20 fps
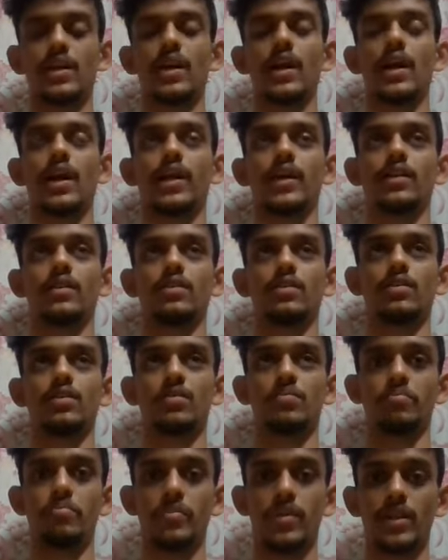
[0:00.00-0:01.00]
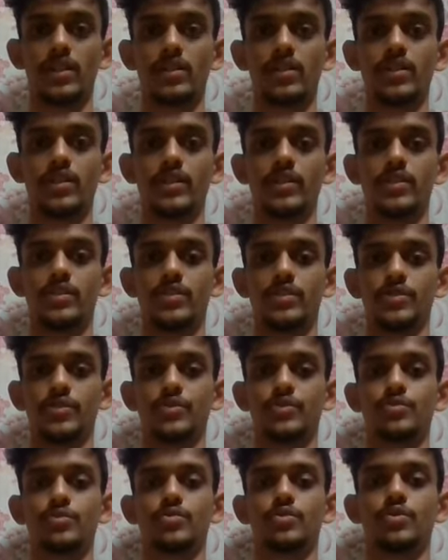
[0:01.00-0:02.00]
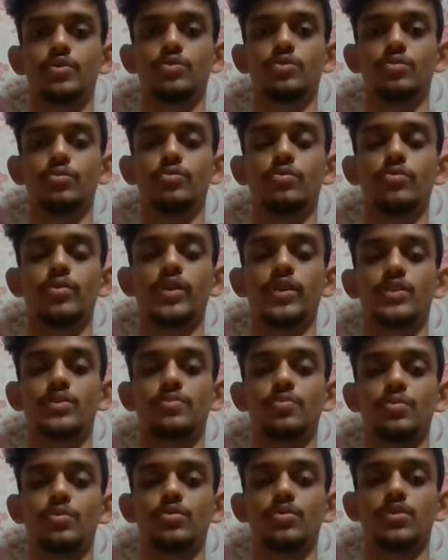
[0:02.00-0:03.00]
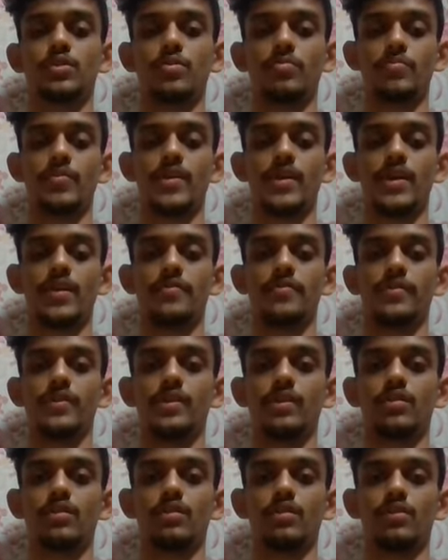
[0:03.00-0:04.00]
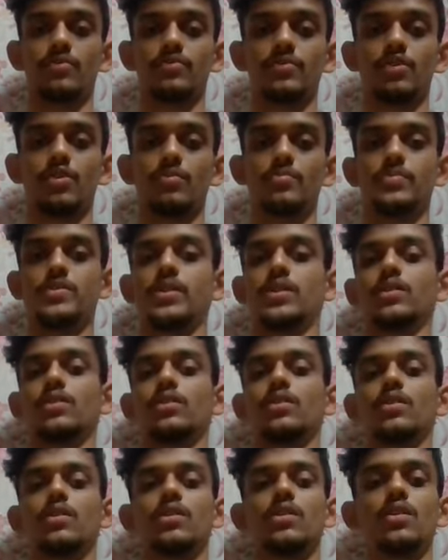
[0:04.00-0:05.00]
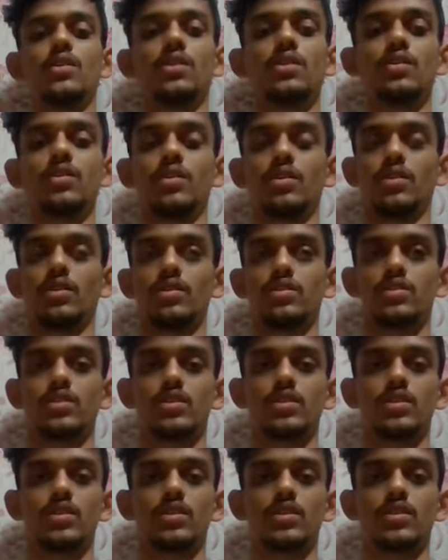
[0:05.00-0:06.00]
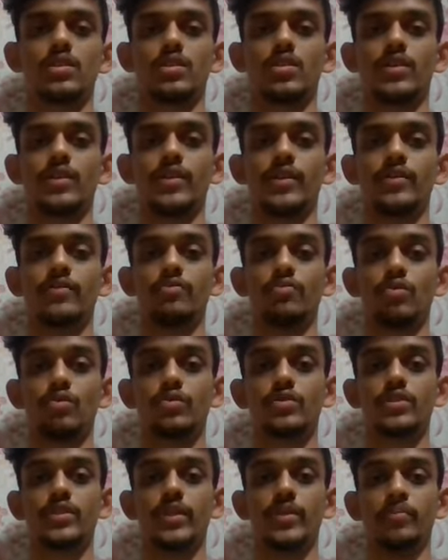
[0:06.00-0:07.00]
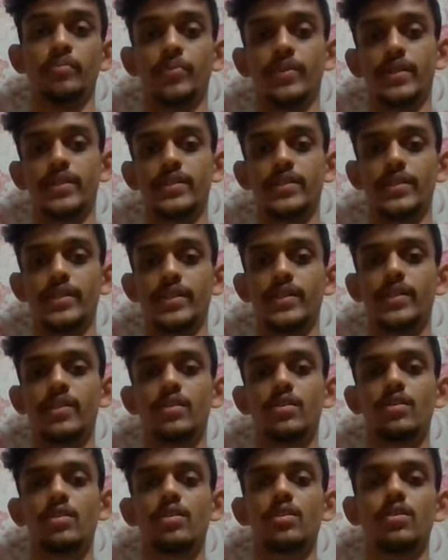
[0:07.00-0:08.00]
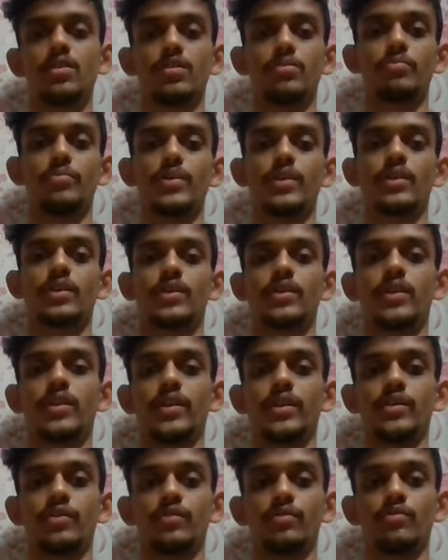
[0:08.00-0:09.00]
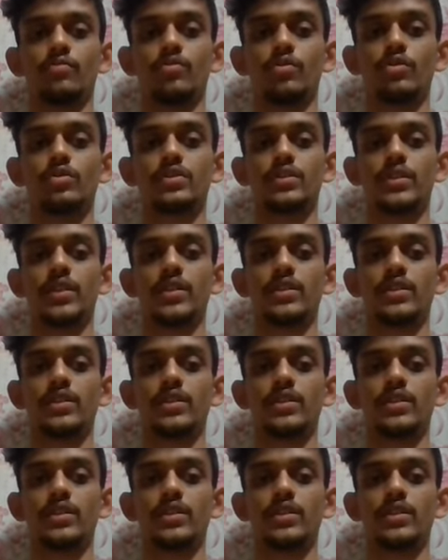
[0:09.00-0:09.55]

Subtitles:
and a method is used to expose the behavior of the object. The constructor invokes implicity, the method invokes